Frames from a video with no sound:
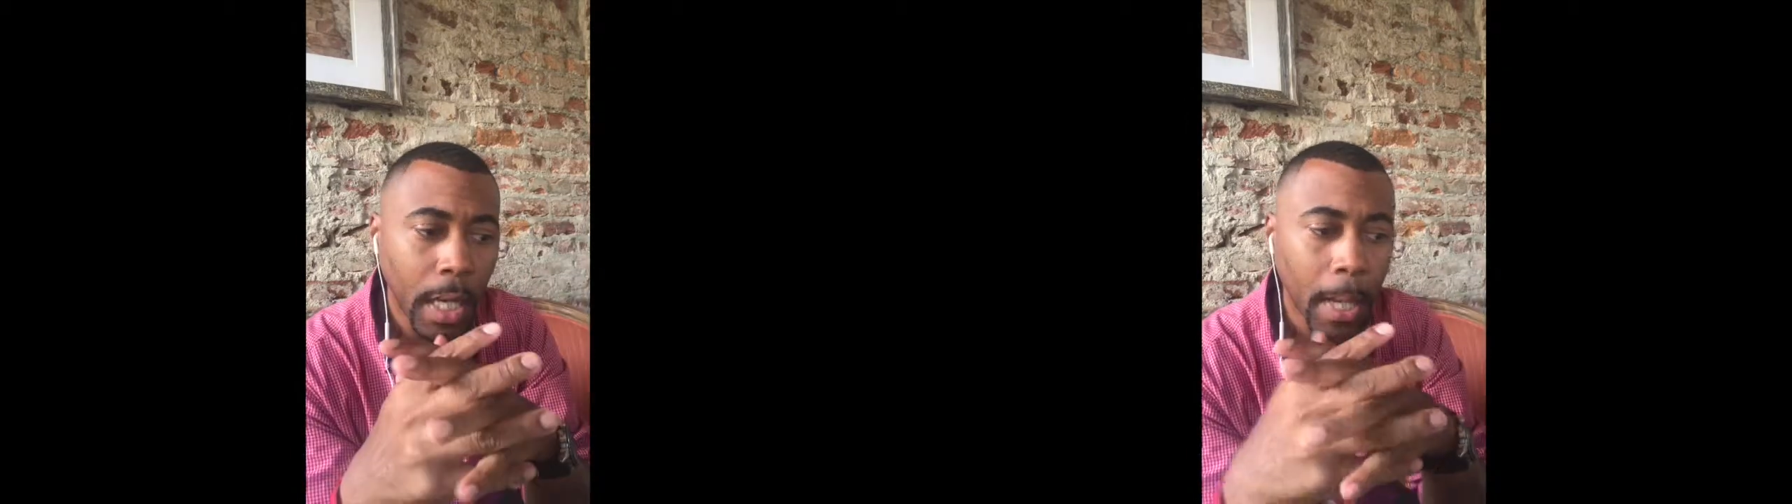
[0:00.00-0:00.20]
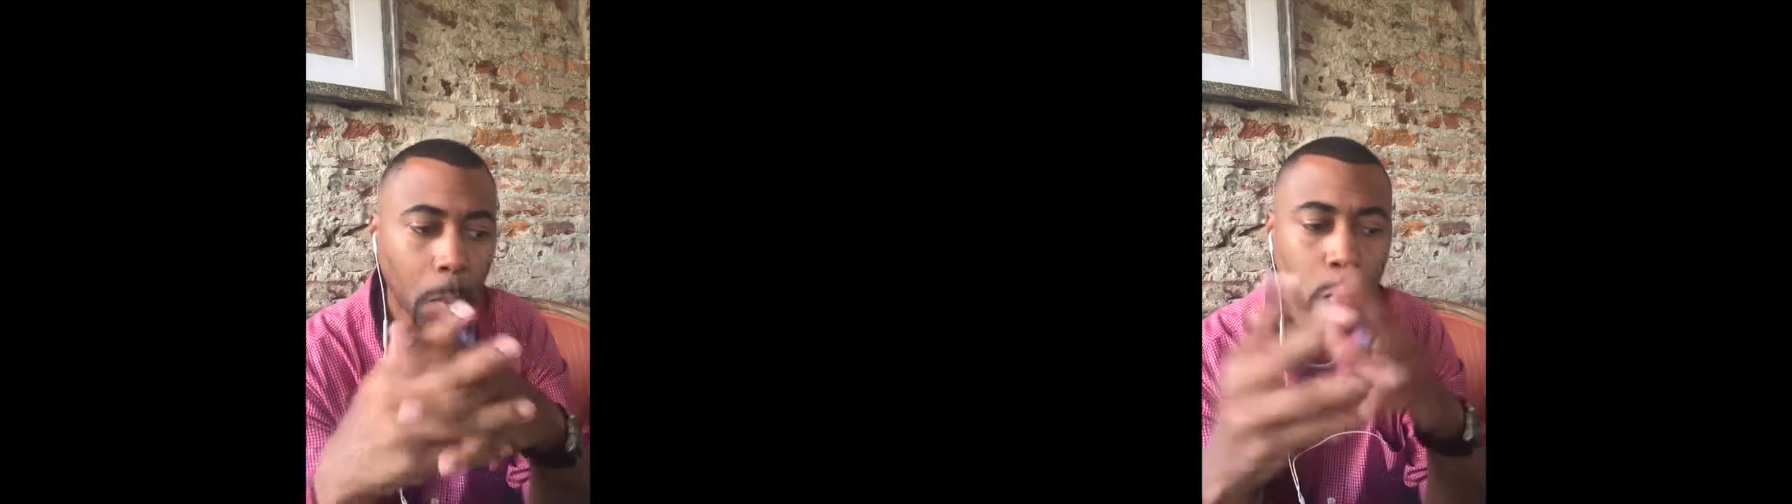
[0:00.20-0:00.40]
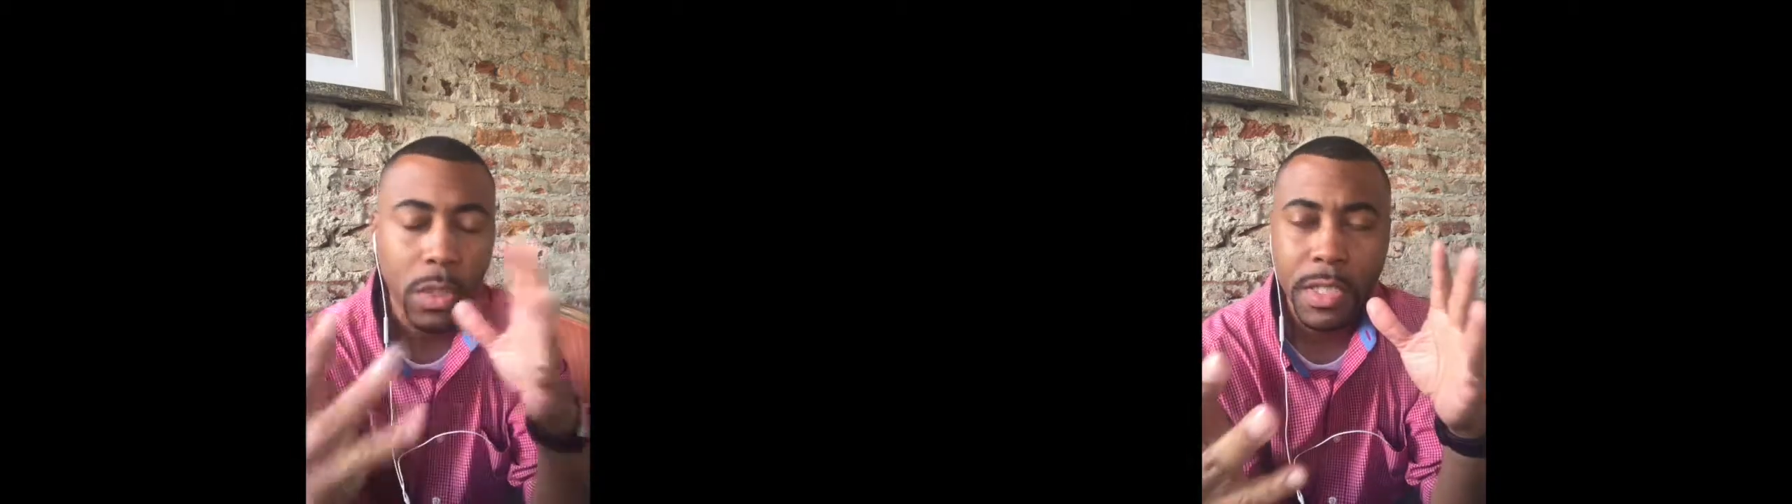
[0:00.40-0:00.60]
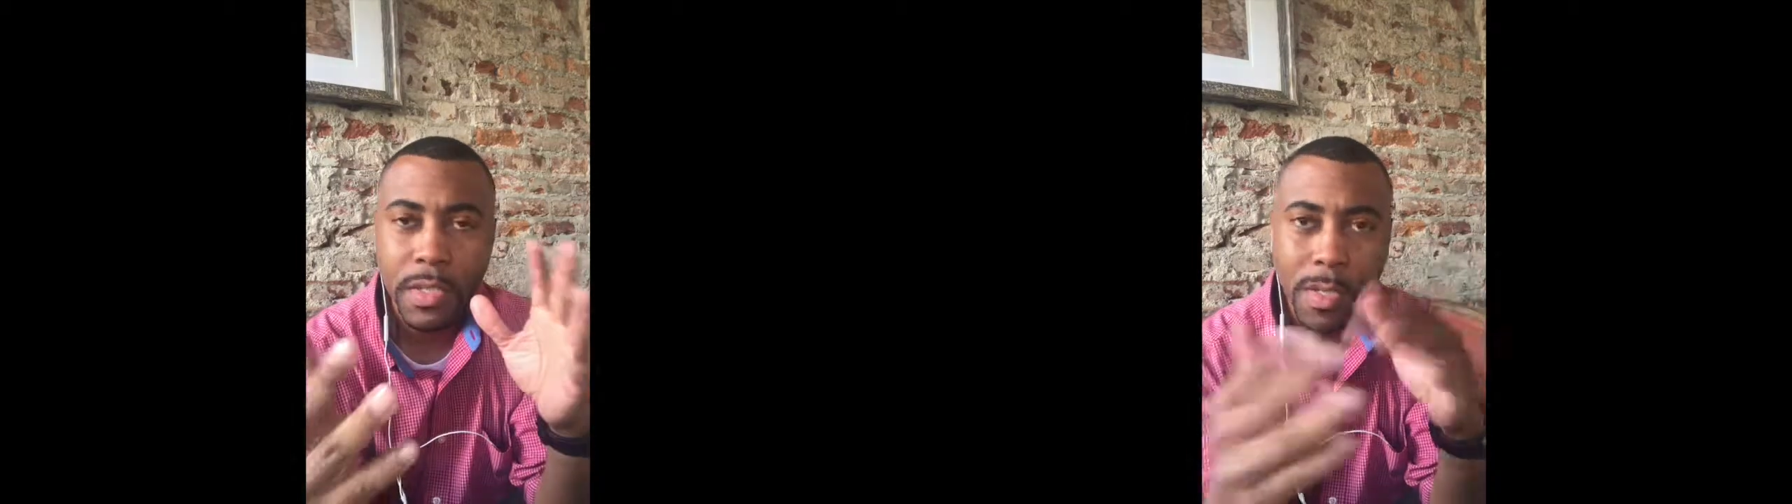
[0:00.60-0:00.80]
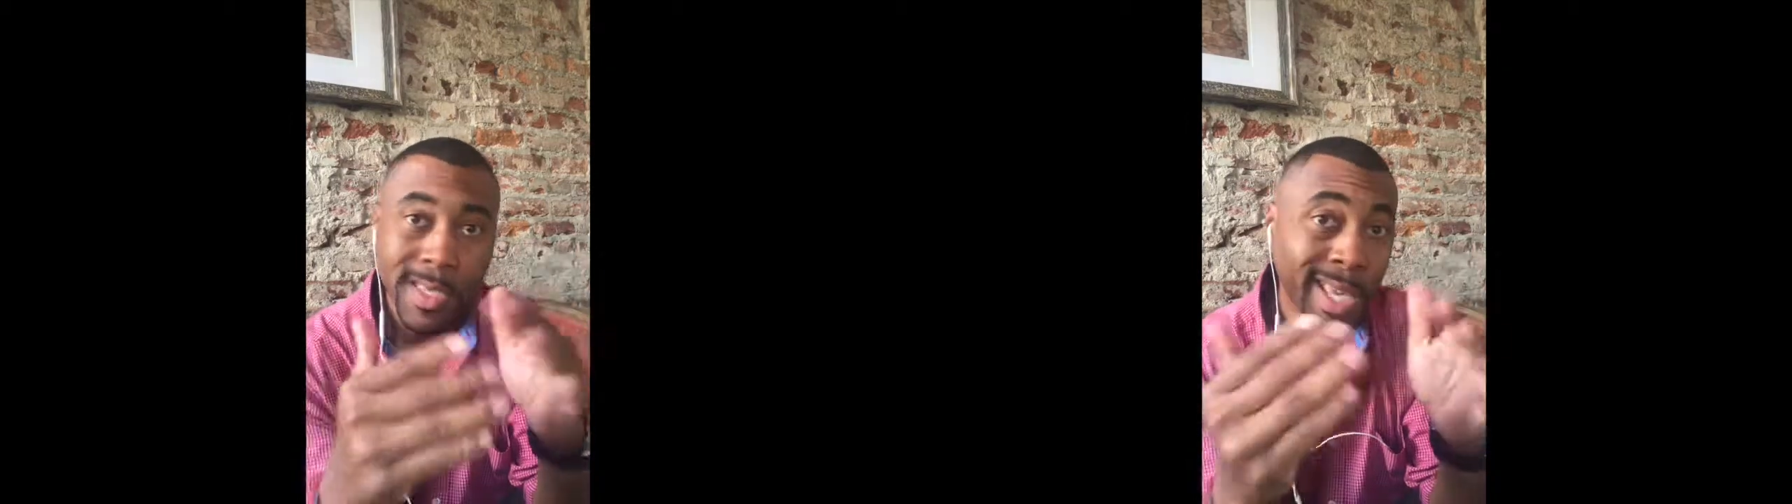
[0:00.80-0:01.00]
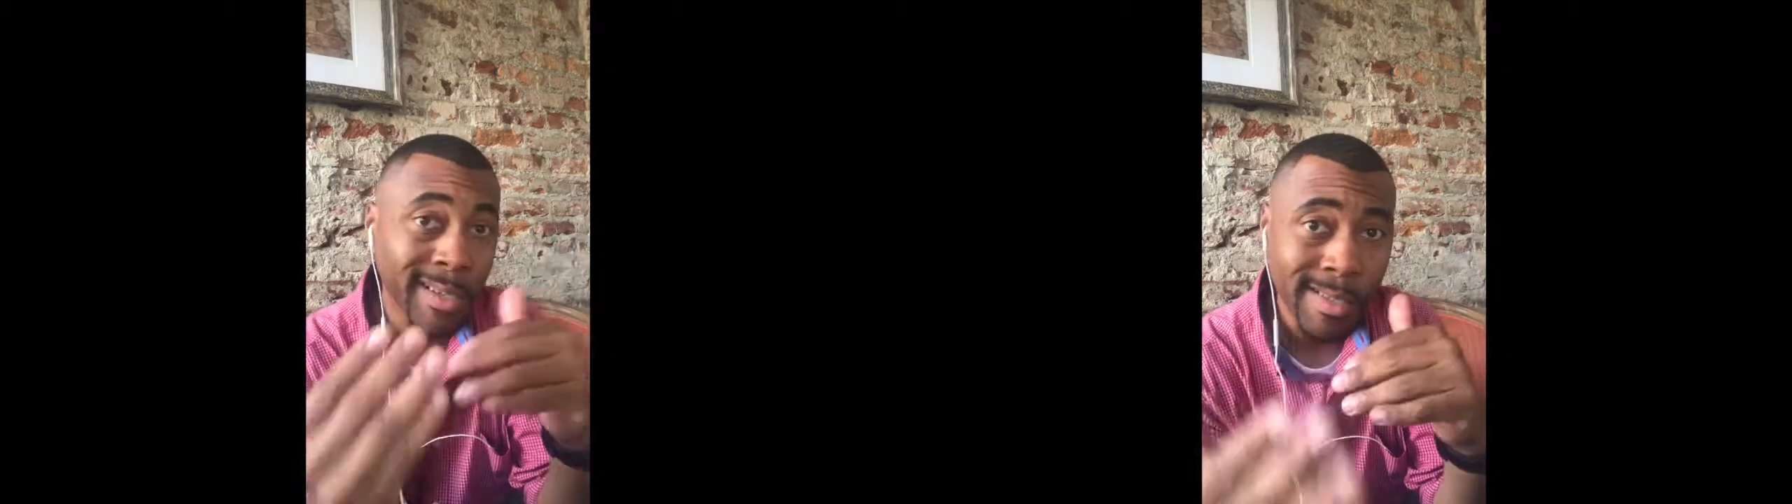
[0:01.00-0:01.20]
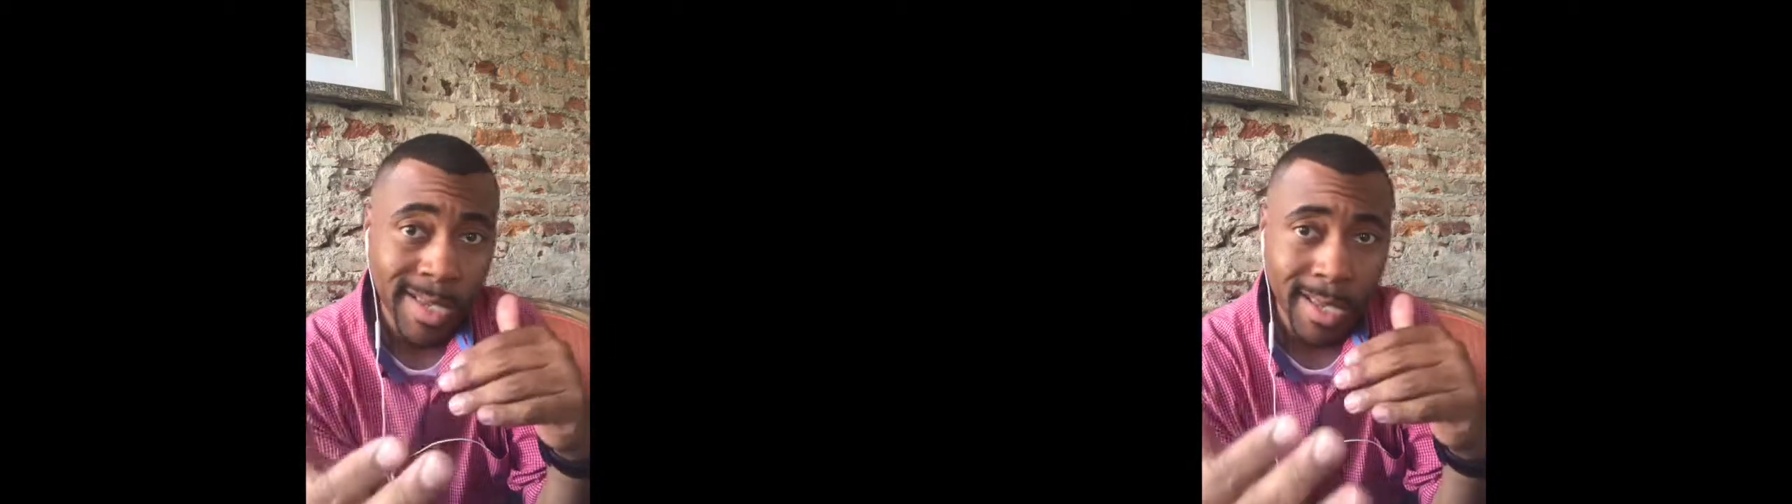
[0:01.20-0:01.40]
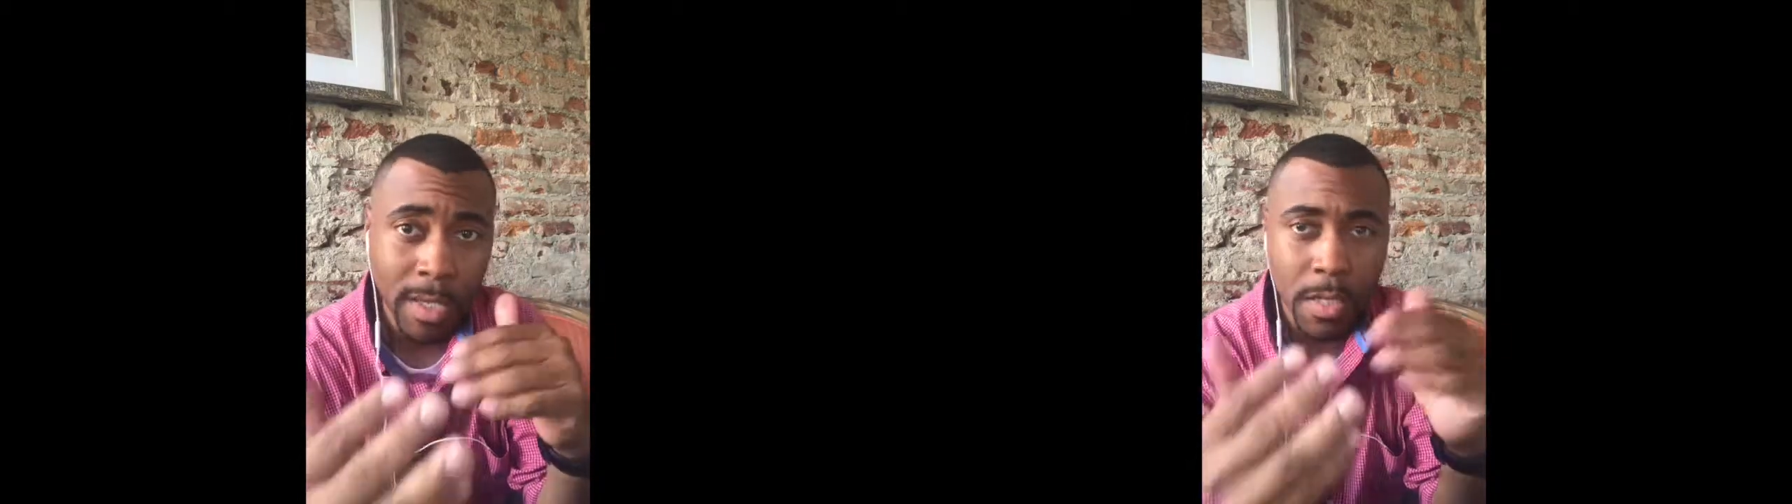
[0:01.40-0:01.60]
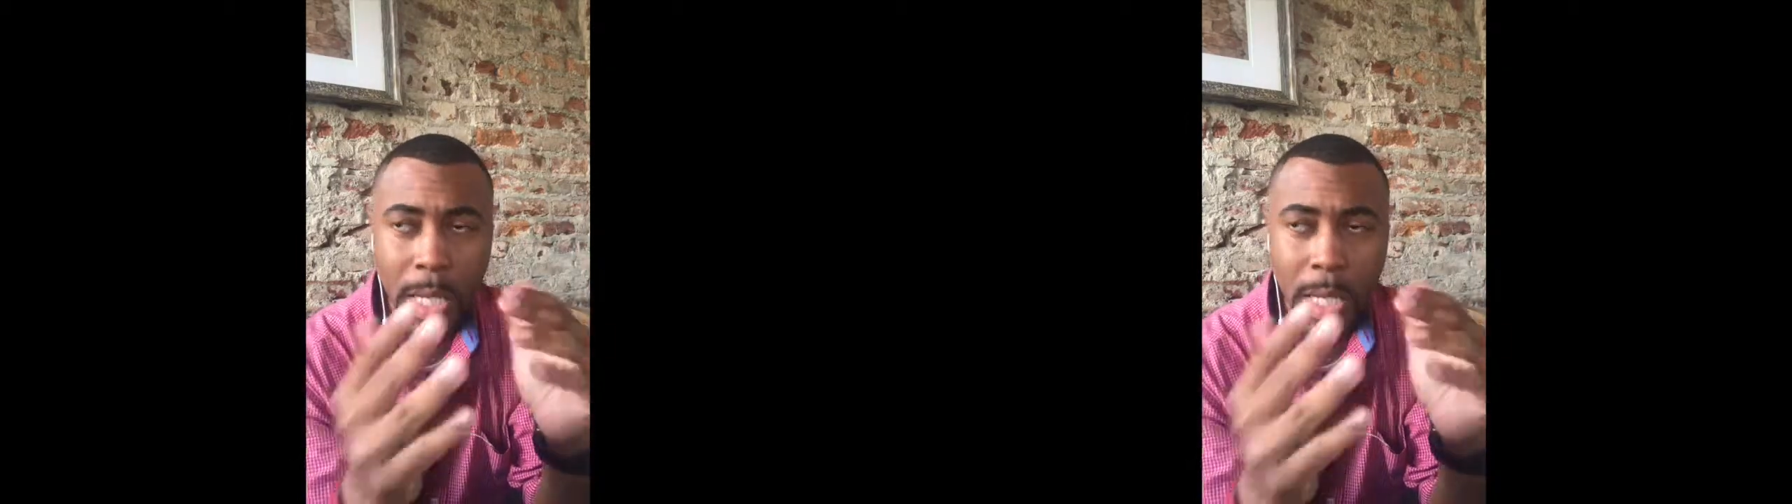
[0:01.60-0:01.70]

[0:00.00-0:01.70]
I'm willing to take a chance.